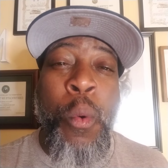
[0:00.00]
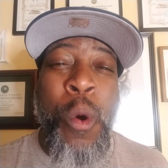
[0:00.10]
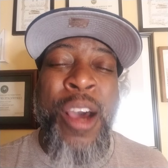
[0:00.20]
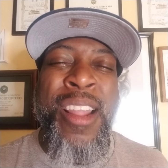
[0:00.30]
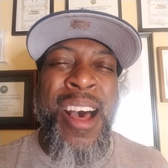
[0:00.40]

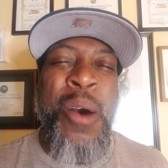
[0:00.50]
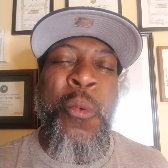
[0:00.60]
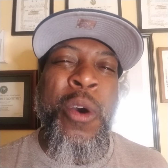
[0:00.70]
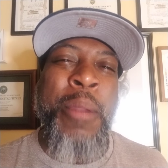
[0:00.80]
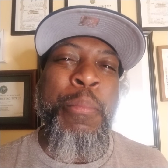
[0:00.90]

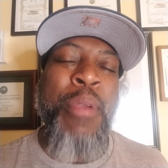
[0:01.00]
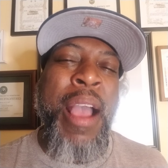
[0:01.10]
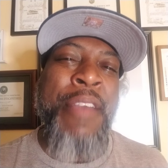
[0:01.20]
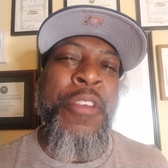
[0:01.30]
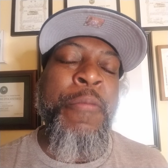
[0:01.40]
one-on-one
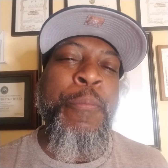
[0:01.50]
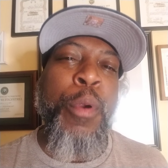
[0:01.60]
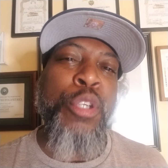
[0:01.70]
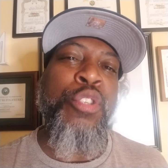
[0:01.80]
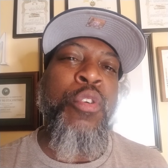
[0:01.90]
private
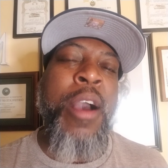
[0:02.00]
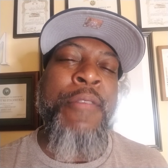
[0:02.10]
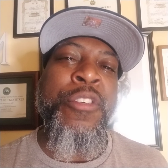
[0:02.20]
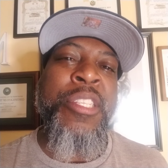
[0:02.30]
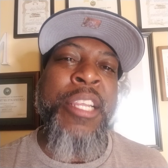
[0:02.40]
personal
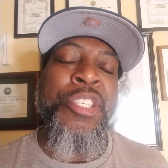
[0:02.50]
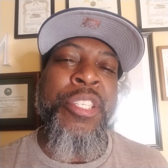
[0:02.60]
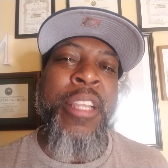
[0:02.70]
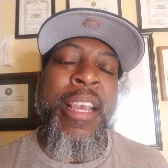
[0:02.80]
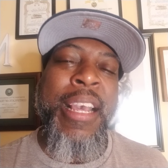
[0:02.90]
conversation